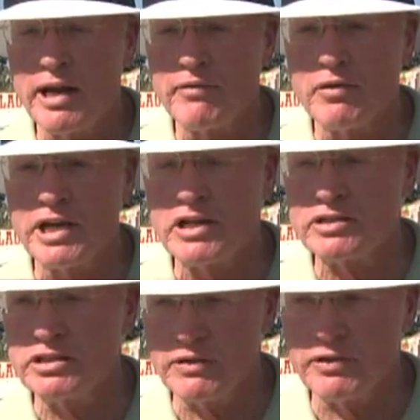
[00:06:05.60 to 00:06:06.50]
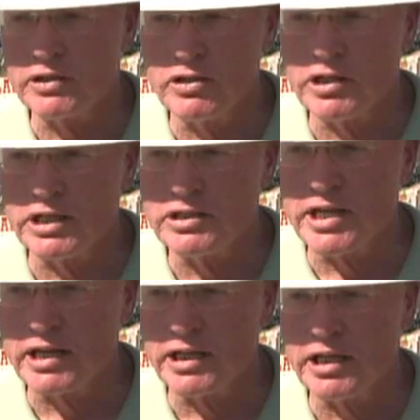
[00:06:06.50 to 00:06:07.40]
Everyone has a different cooking
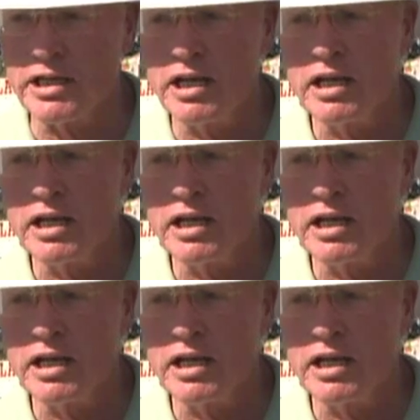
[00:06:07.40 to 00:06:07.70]
technique.